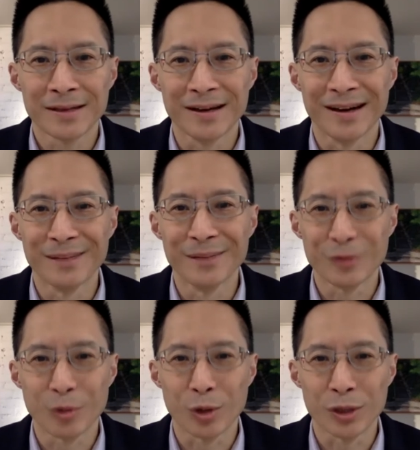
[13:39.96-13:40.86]
um, of
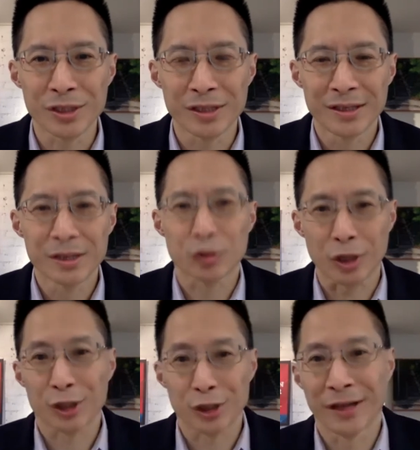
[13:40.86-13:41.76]
course,
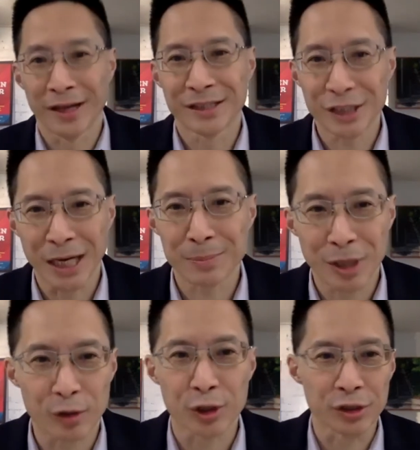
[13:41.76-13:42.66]
structure then shapes
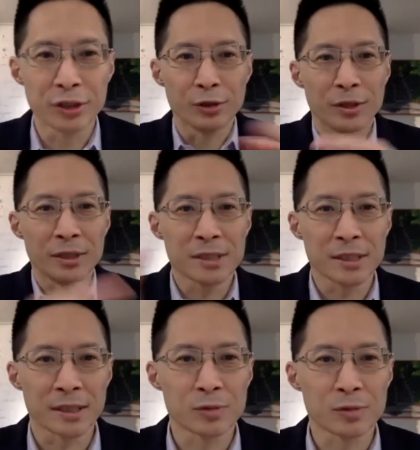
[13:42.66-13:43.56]
culture too, and these
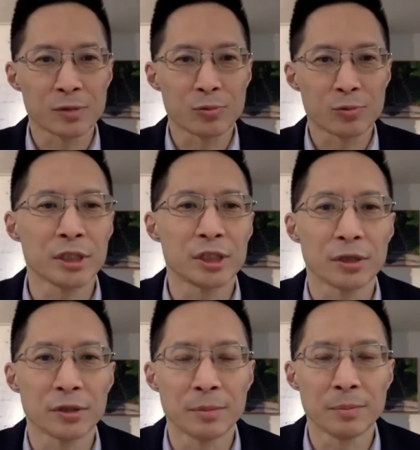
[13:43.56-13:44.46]
things reinforce each
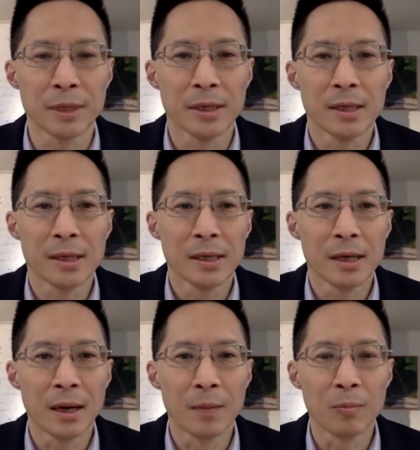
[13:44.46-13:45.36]
other. But
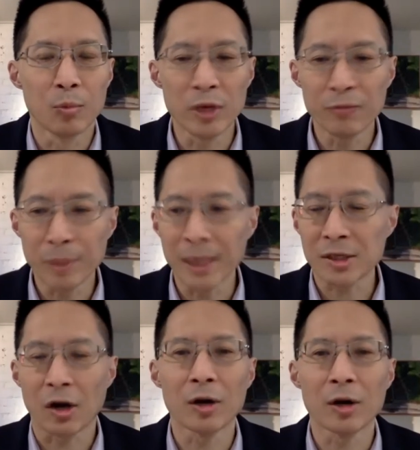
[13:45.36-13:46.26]
um, we've
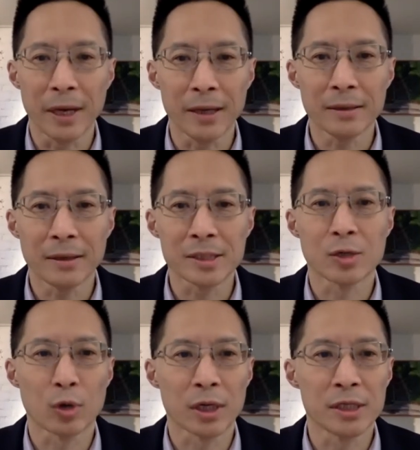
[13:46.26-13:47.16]
placed our bet as an
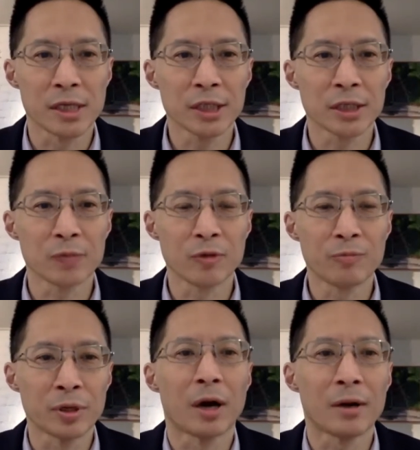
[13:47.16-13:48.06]
organization,
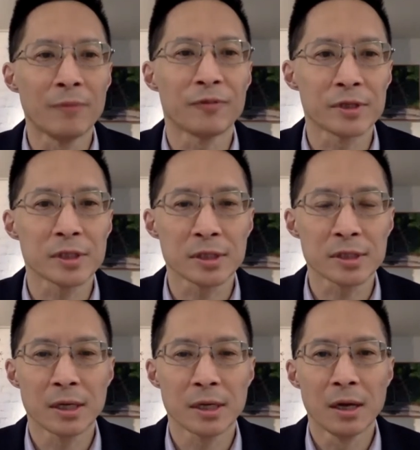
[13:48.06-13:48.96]
we've put our
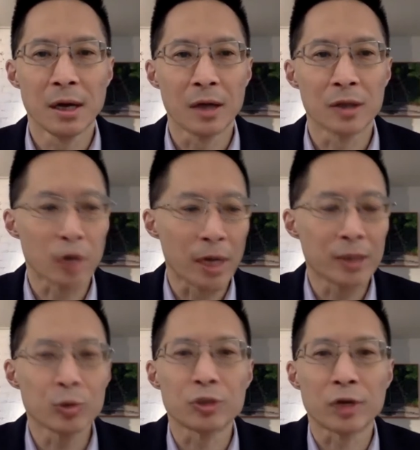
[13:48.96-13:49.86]
emphasis on trying
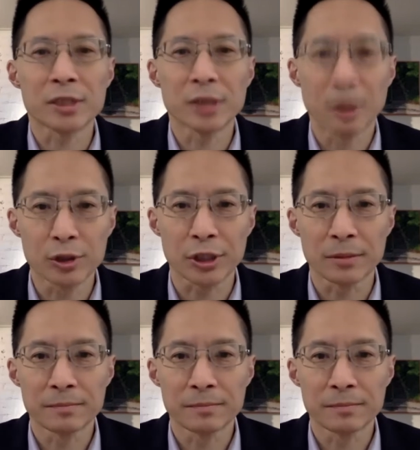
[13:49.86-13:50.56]
to address culture.